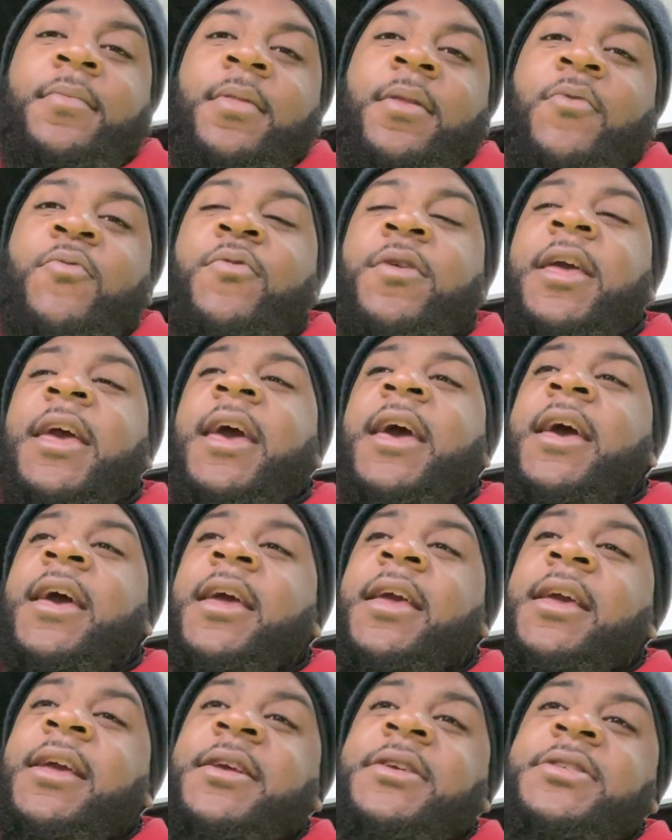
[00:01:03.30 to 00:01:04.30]
we
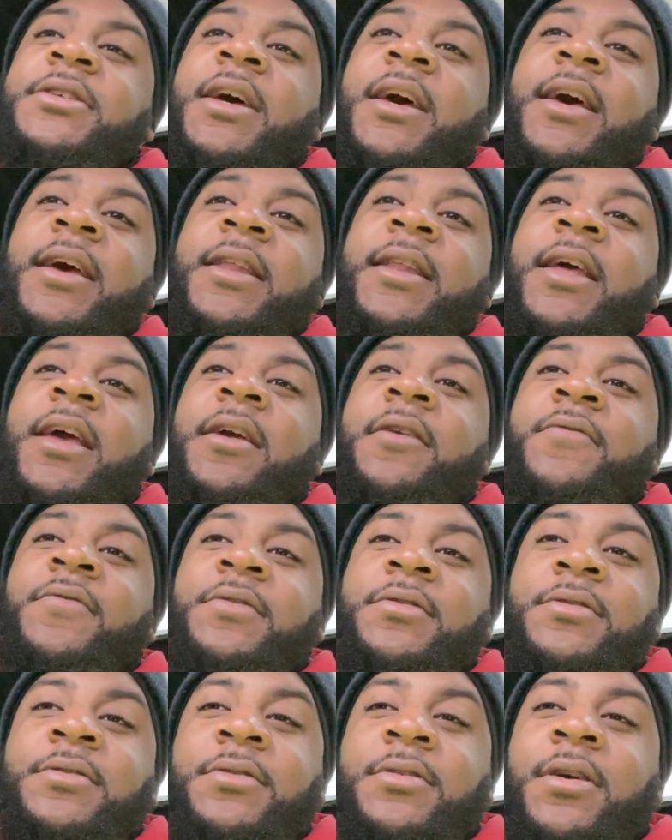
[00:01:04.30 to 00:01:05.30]
had Keshawn
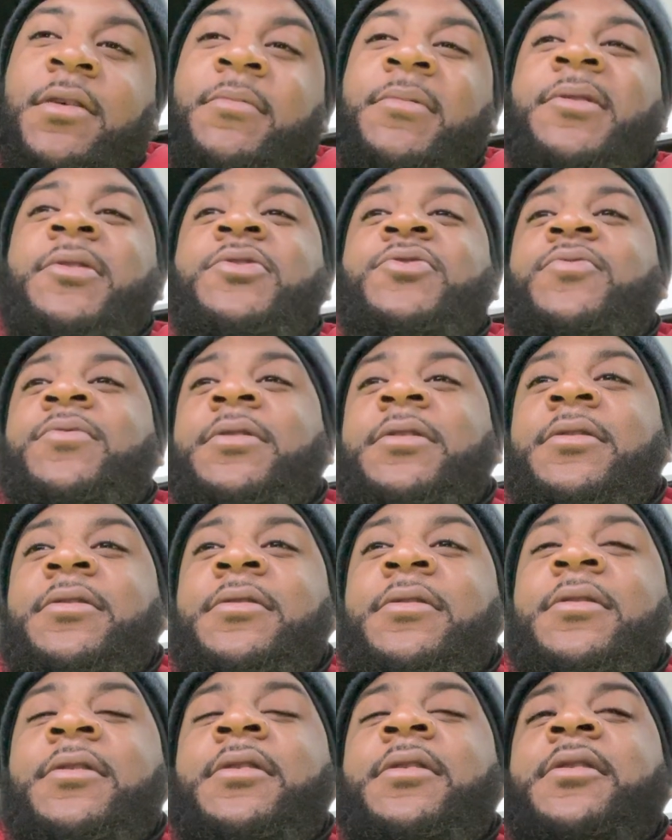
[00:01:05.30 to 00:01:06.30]
Davis come to Twitter,
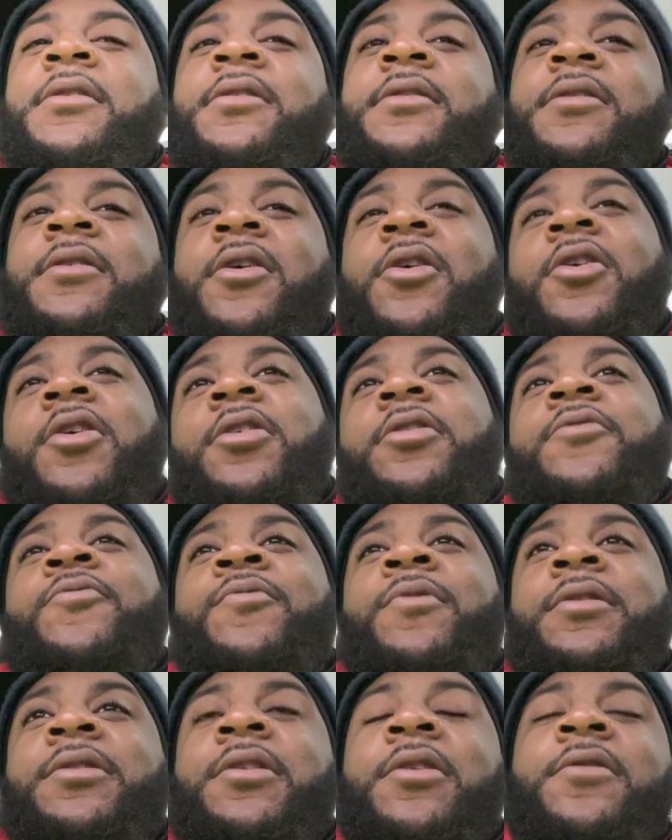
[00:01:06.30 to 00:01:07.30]
all the
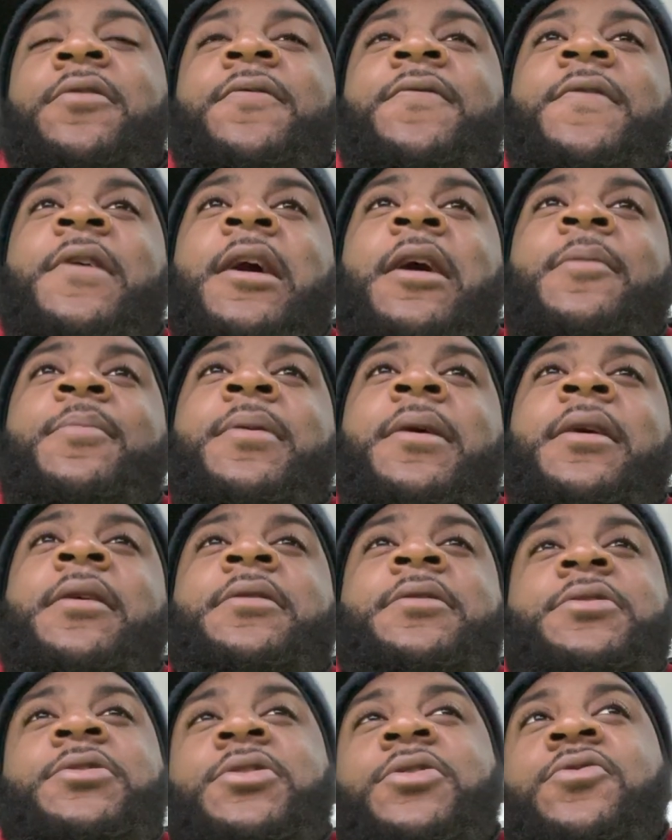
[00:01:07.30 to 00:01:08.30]

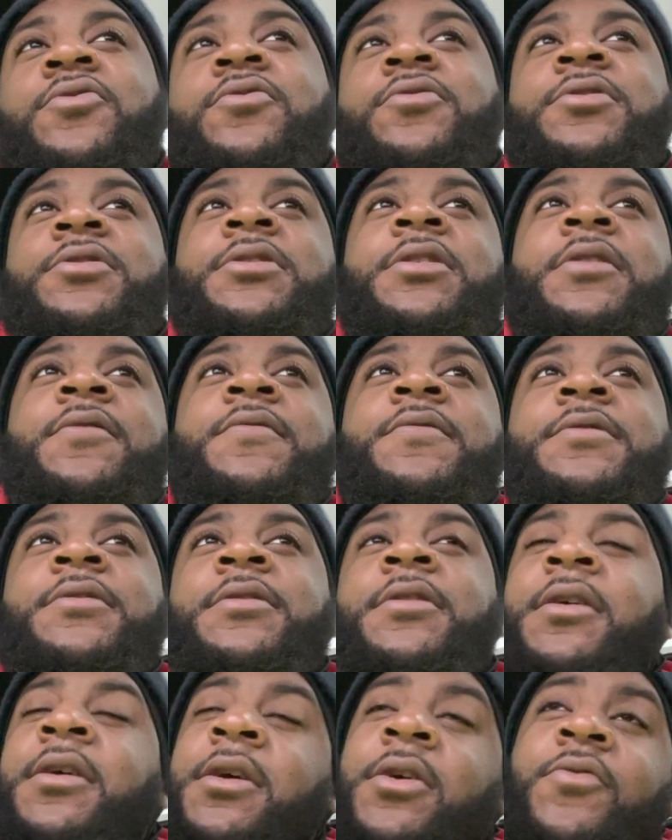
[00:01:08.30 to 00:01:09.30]
135-pounder Shakur Stevenson,
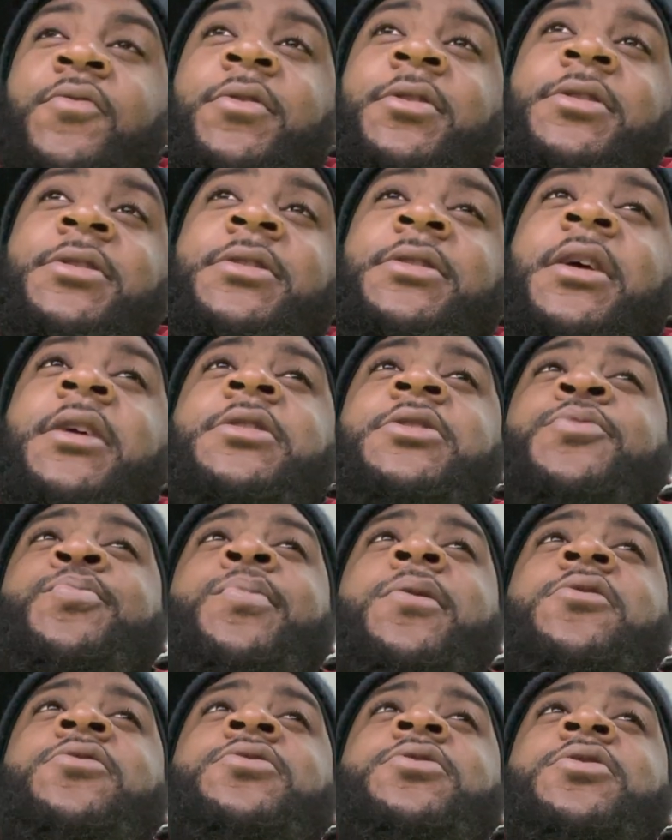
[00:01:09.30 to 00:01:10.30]
which is they
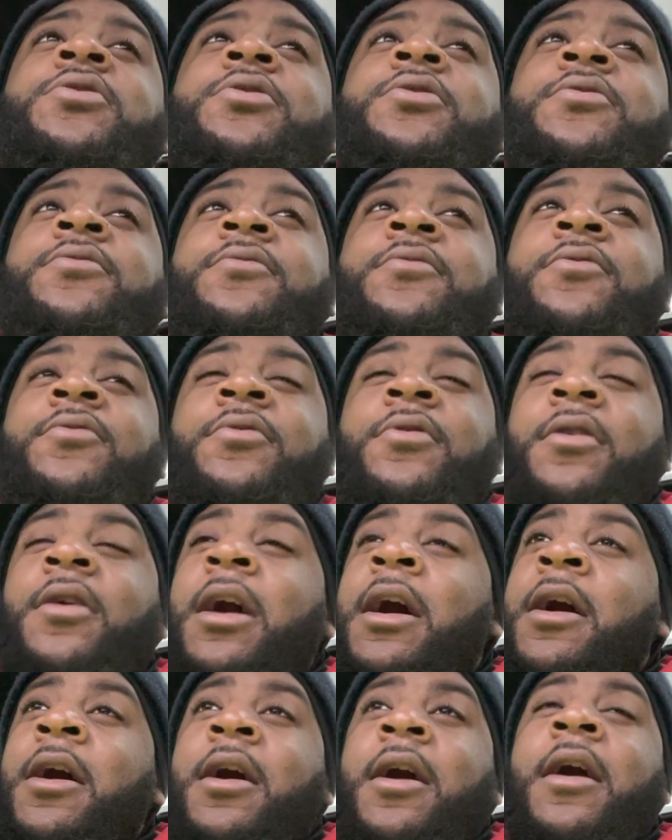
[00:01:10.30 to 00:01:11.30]
supposed to do. You know,
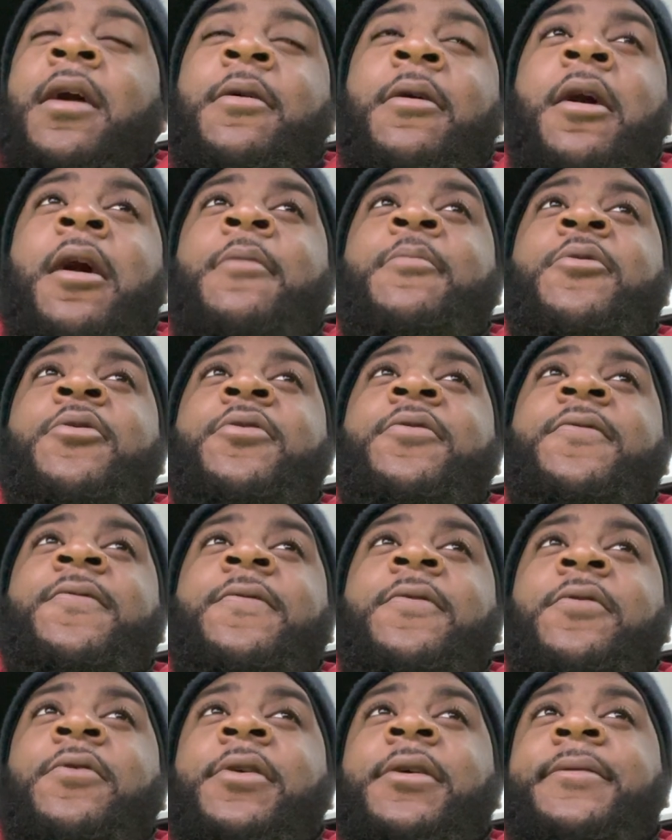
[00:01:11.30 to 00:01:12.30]
I'm here
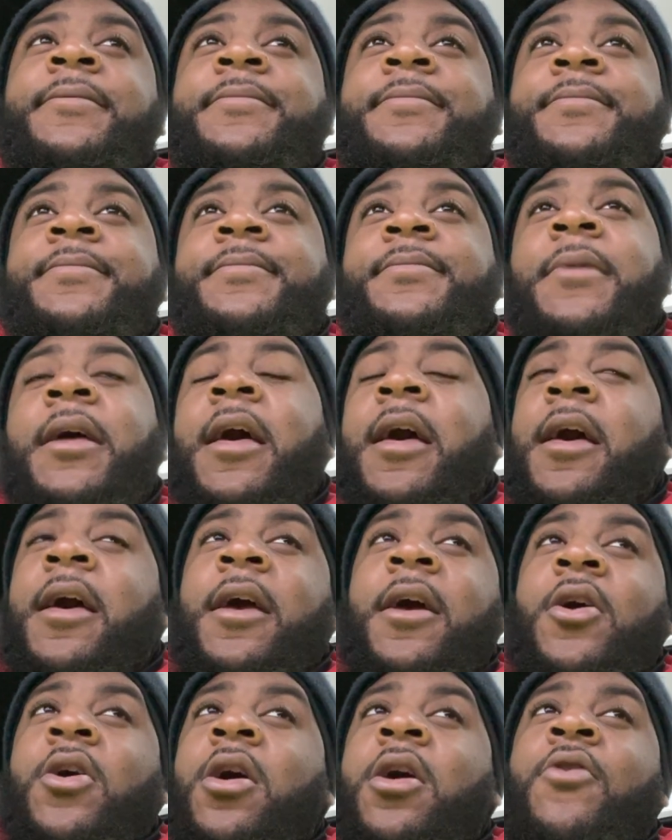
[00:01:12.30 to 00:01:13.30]
for it.
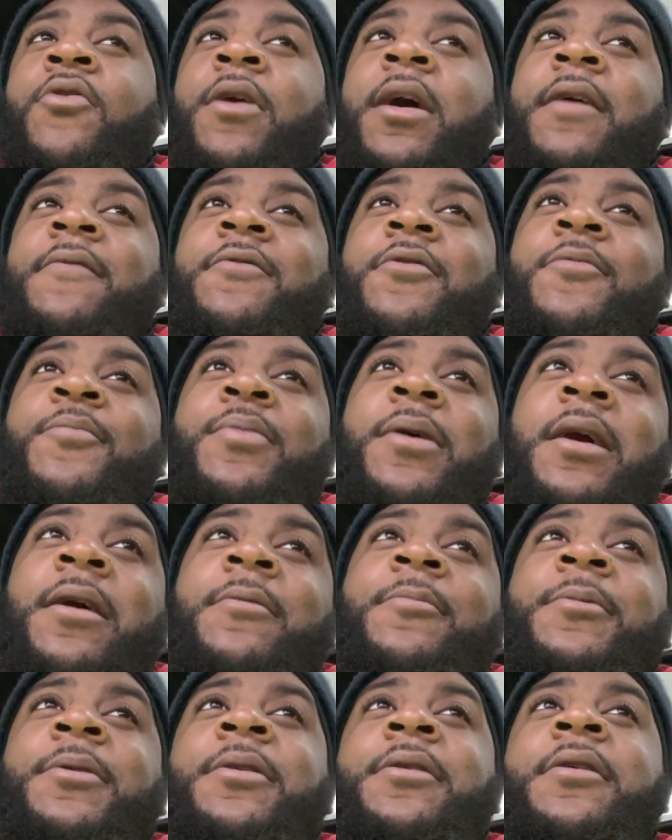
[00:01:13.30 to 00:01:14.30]
I don't have no
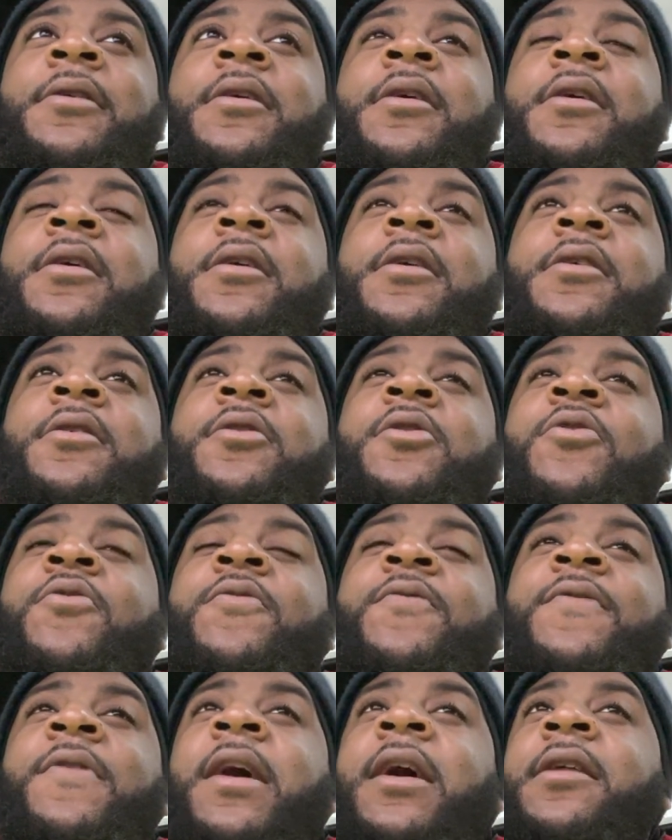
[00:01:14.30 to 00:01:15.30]
problem with no
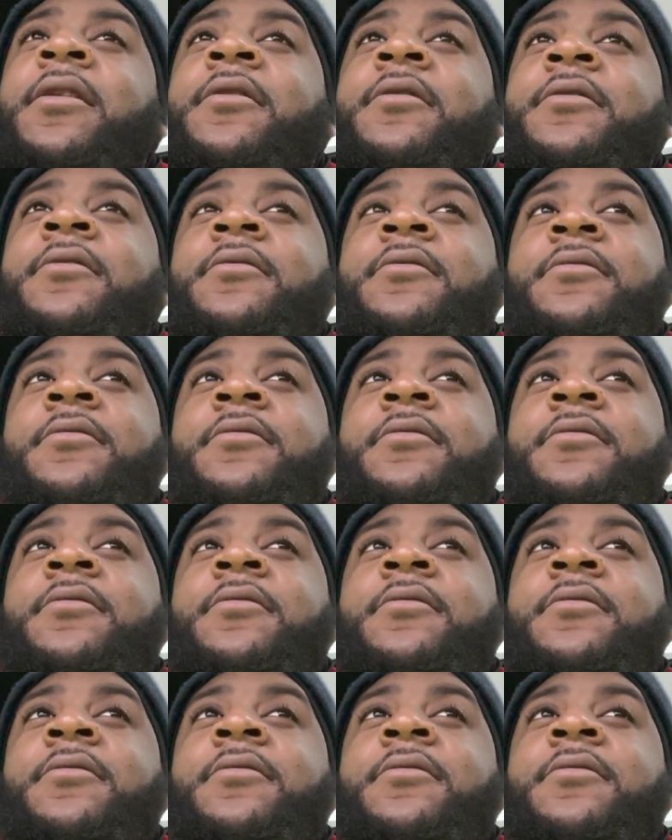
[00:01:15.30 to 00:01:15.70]
fighter,